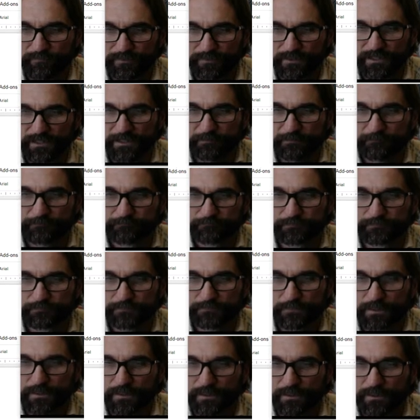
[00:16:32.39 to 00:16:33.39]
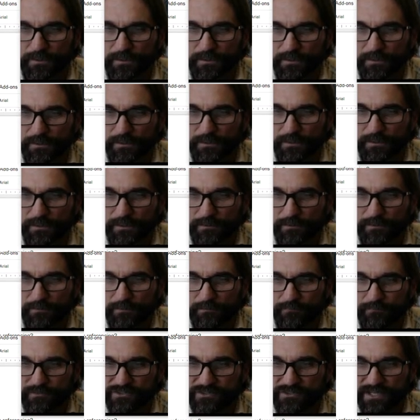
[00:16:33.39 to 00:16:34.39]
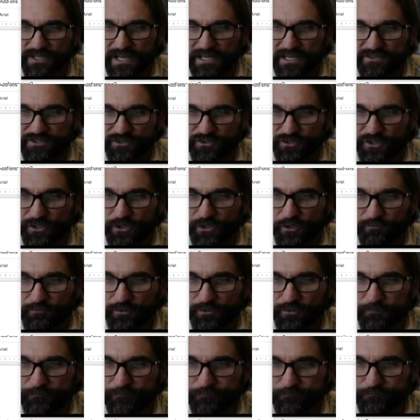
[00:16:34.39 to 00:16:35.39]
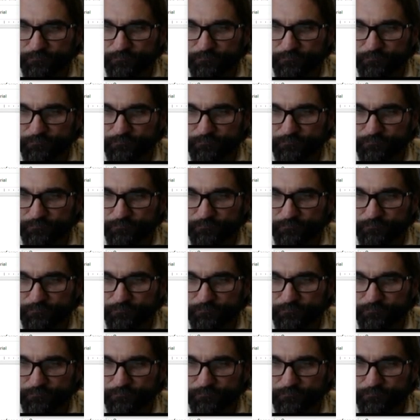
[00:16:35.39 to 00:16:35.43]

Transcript: Okay? States are over.